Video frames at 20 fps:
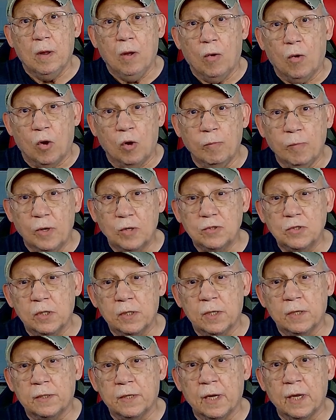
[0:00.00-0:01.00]
Almost
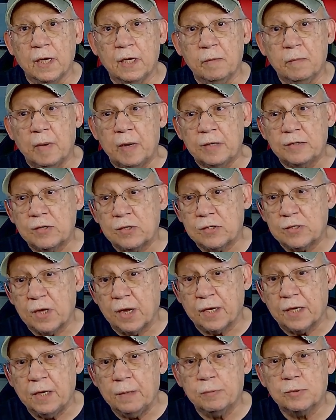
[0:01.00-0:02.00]
on a daily basis,
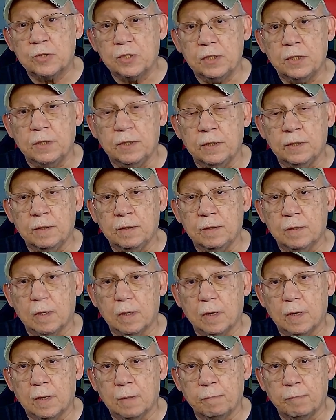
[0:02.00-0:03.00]
I keep seeing
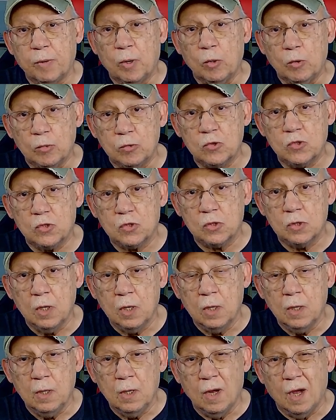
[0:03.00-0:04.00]
uh, posts
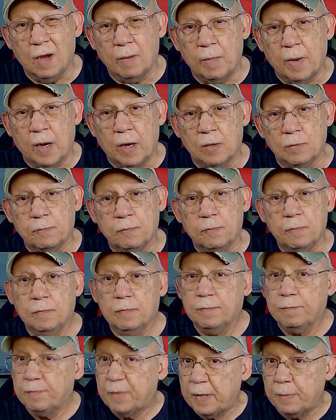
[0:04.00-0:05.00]
about
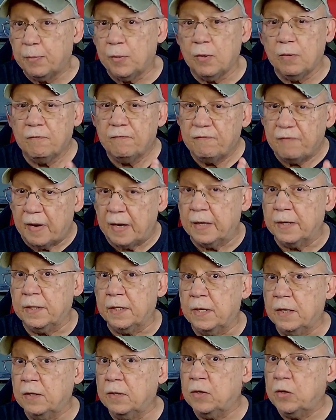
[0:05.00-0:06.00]
people
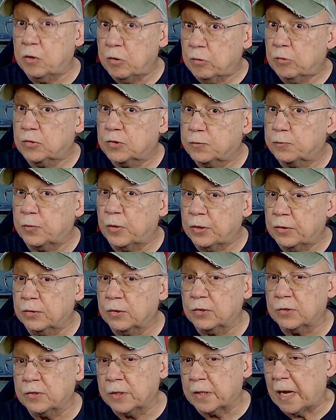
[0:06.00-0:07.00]
finding used
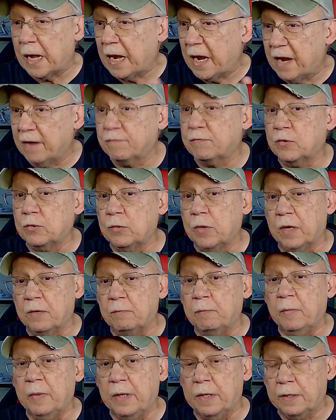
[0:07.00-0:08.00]
printers and I have to
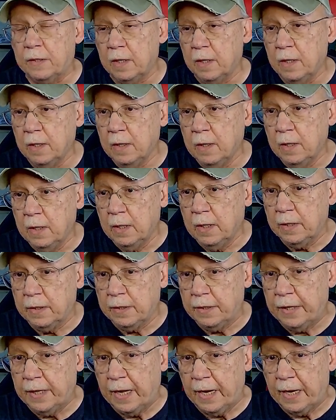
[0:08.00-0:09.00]
admit
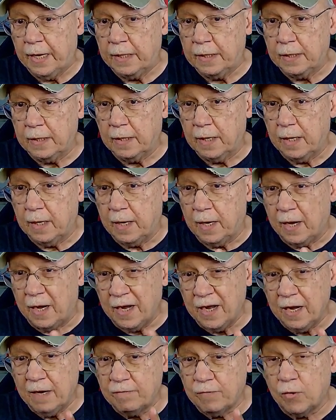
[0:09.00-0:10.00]
that
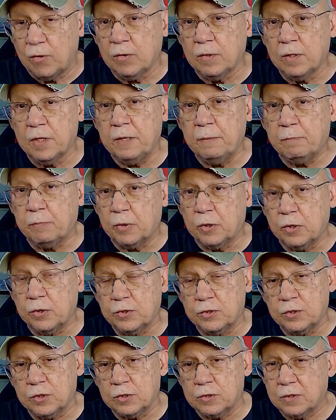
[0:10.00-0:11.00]
I have only
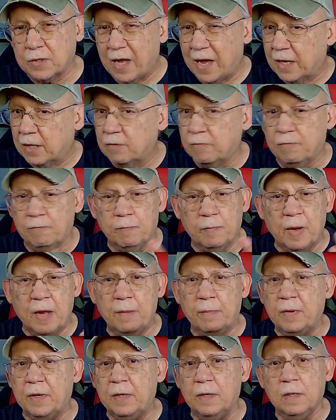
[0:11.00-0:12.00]
purchased out of
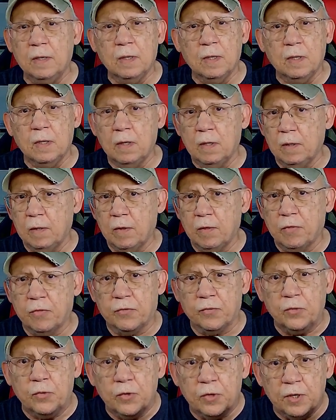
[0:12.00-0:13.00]
maybe
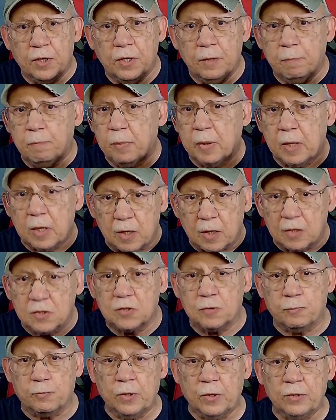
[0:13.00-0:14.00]
30
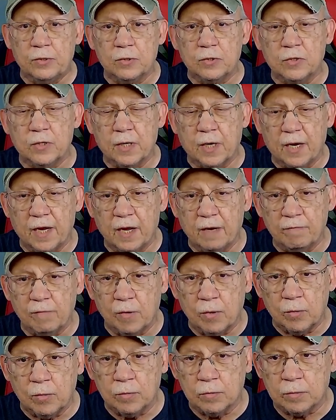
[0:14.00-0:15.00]
plus printers that I have
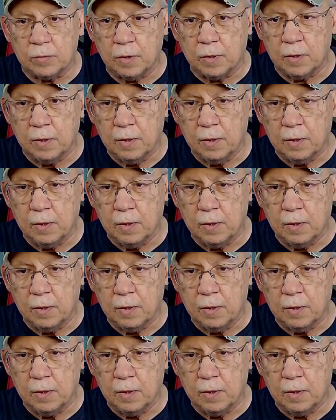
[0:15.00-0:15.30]
owned